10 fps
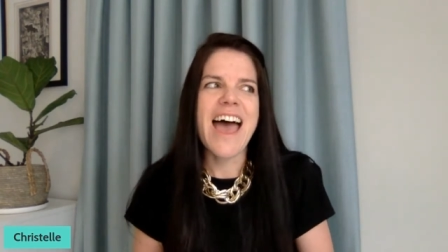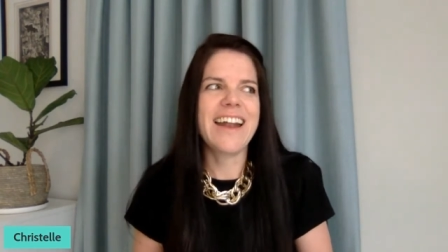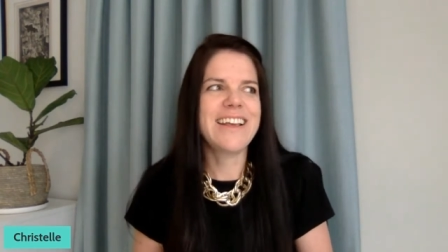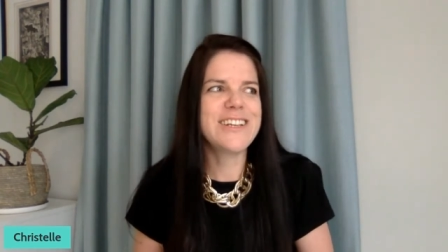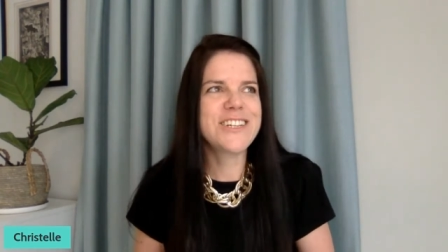
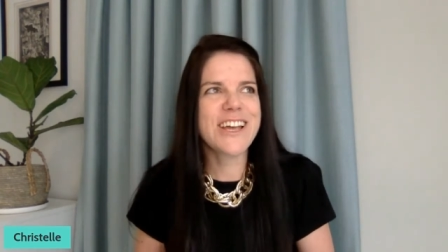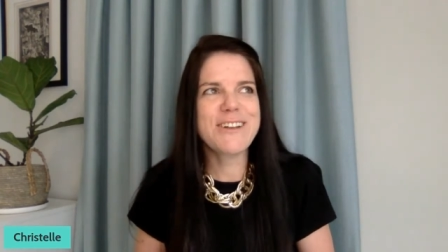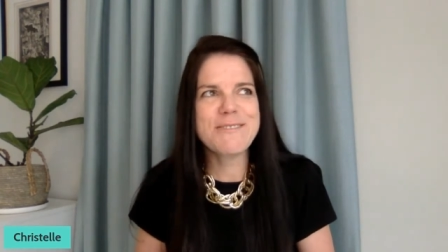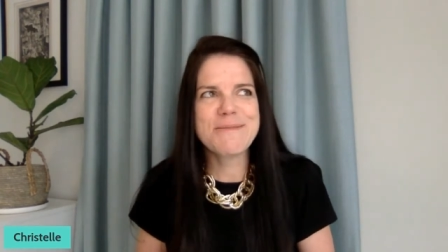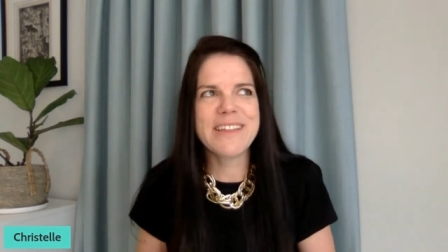And he
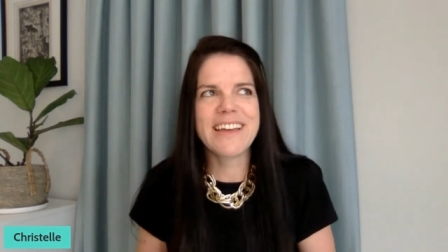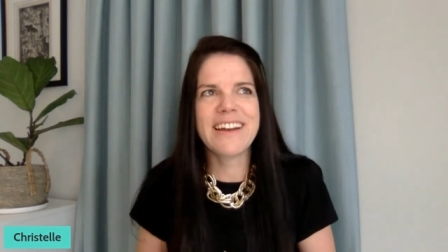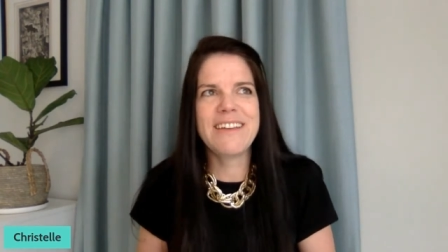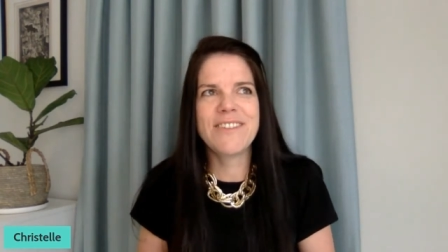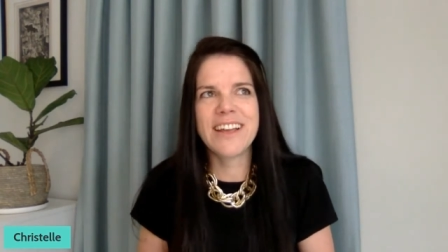shared with me
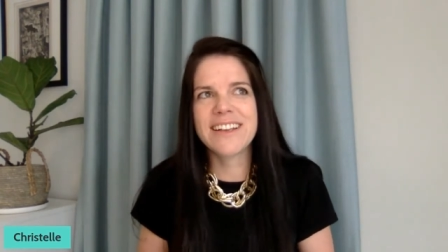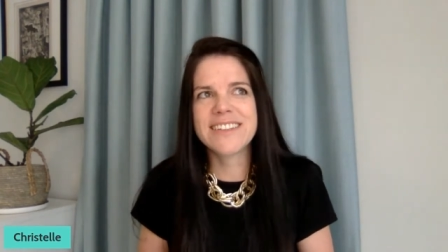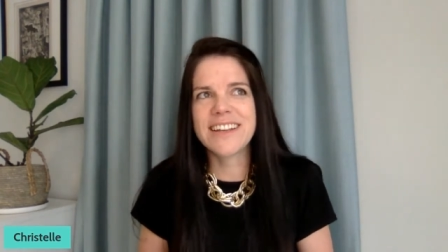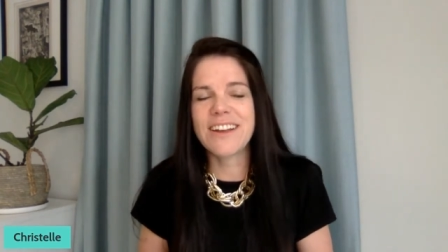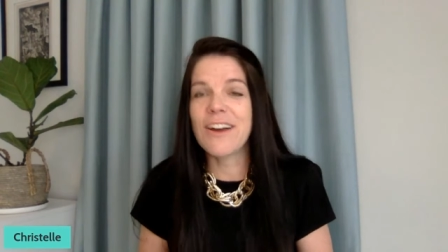that evening, he
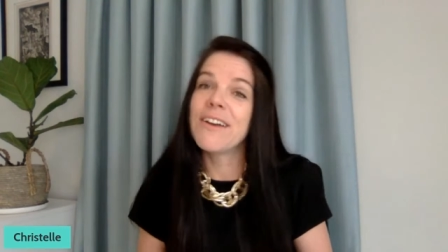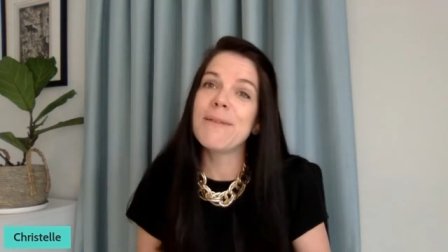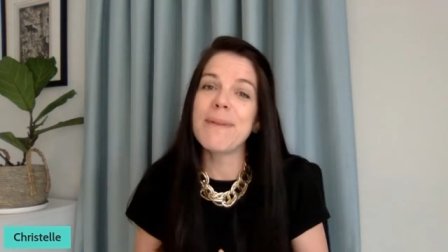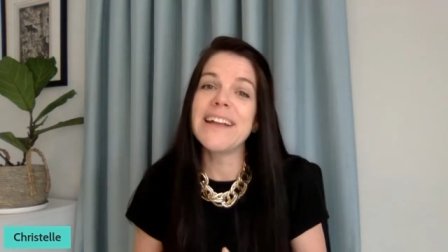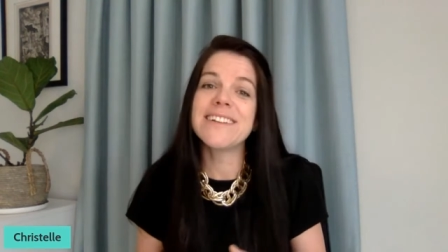said, Oh,
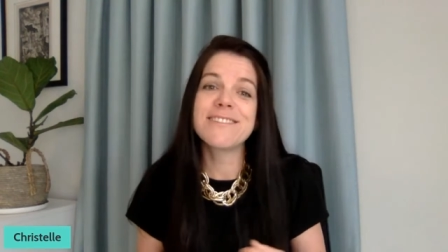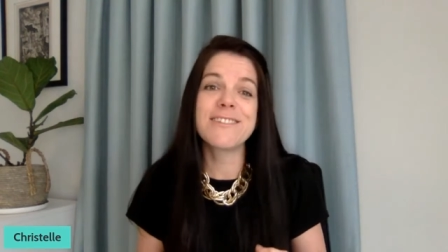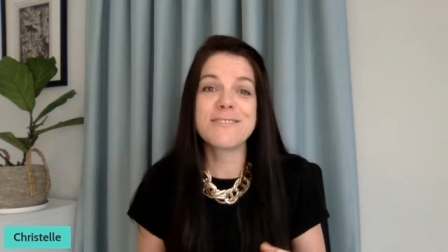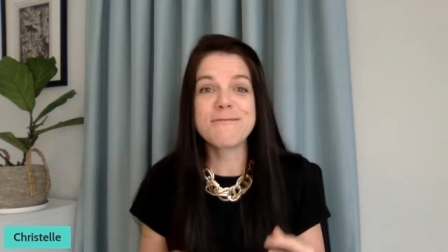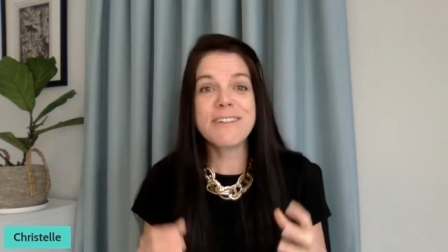he painted
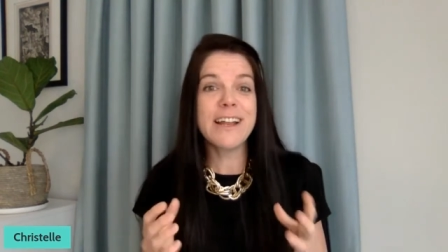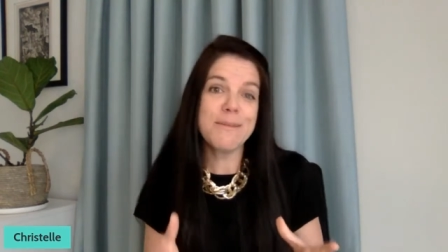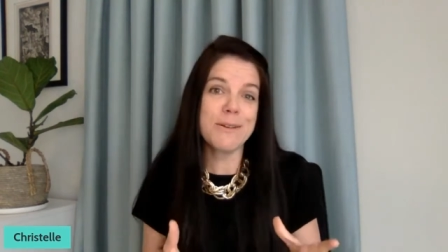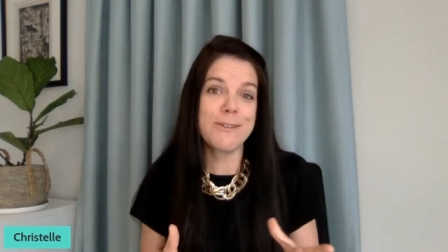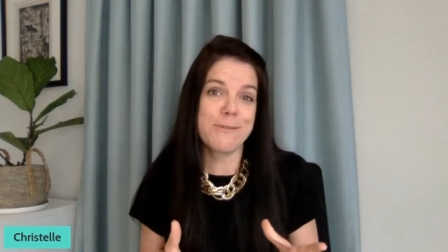this
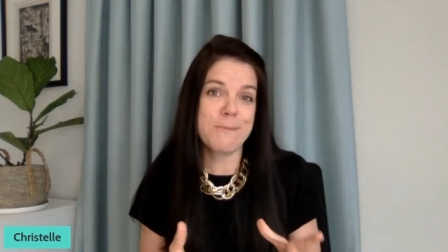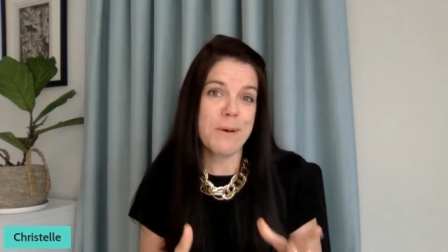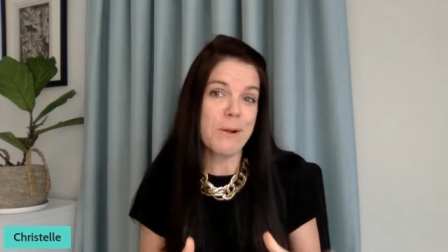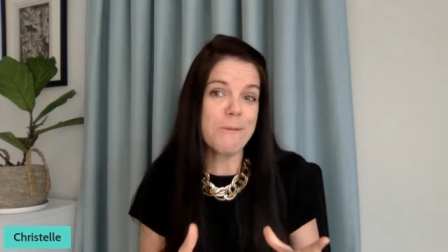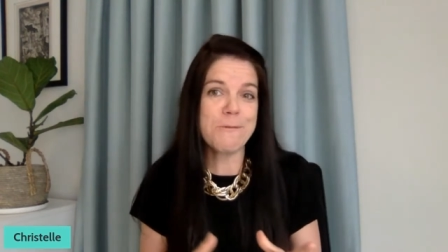really beautiful
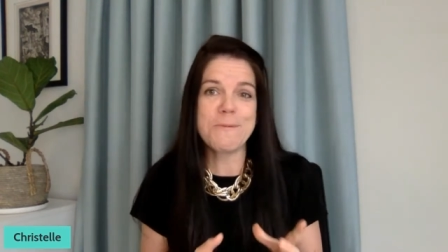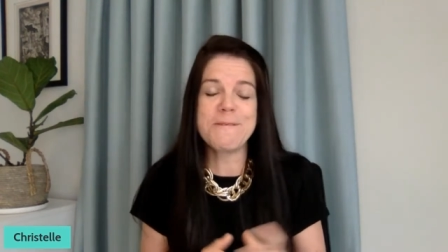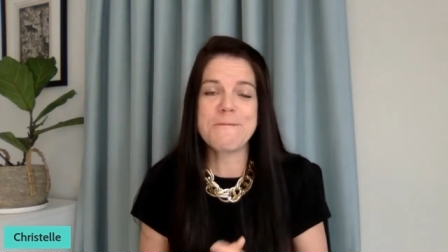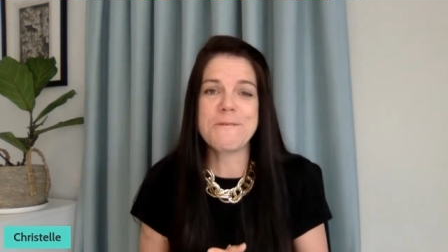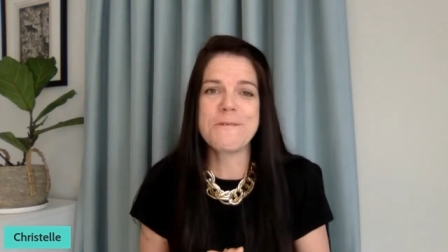bowl for
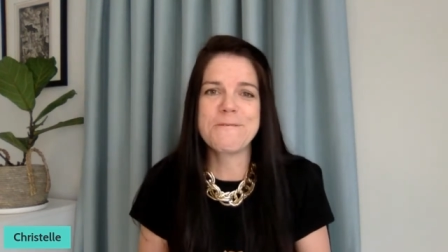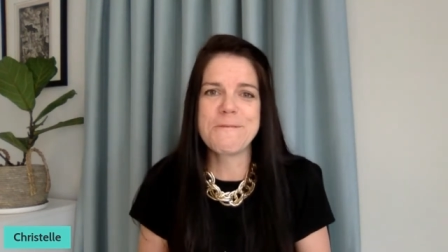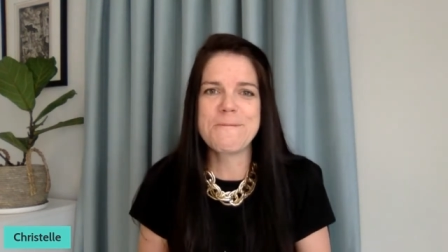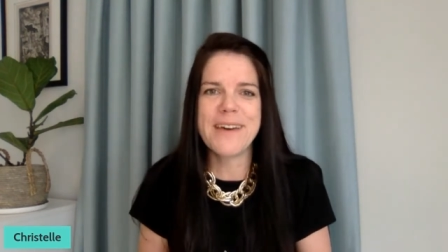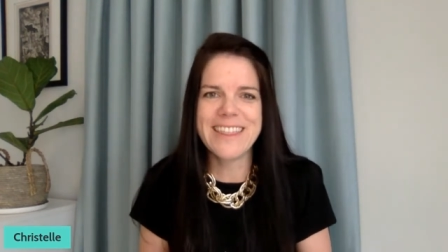me for,
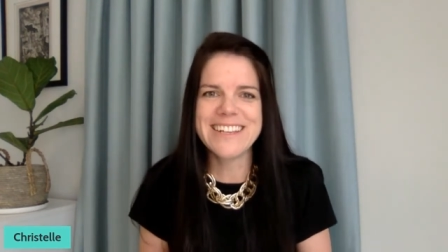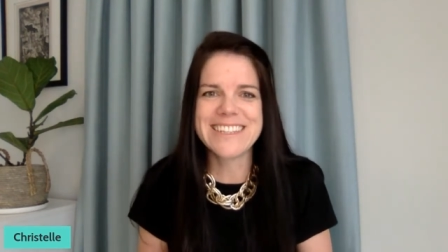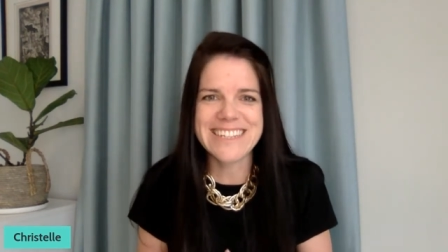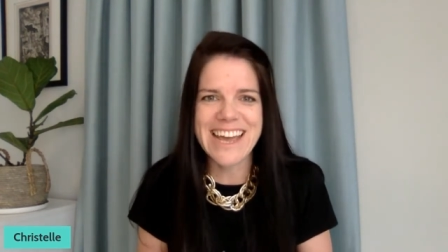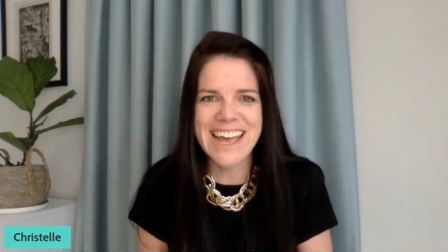for
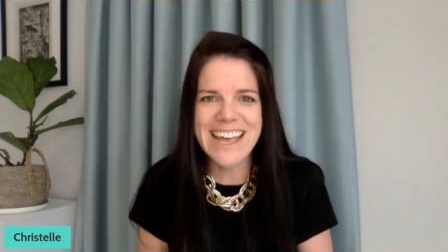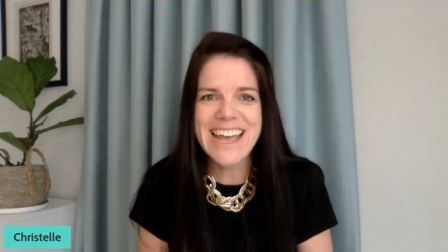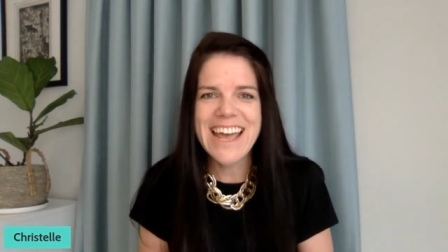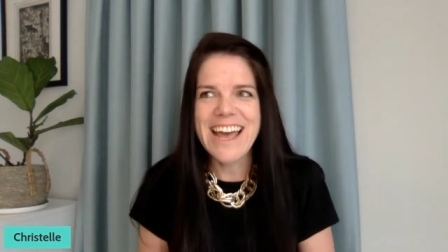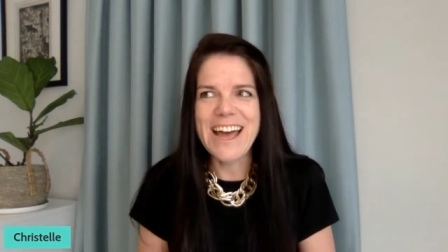Mother's Day.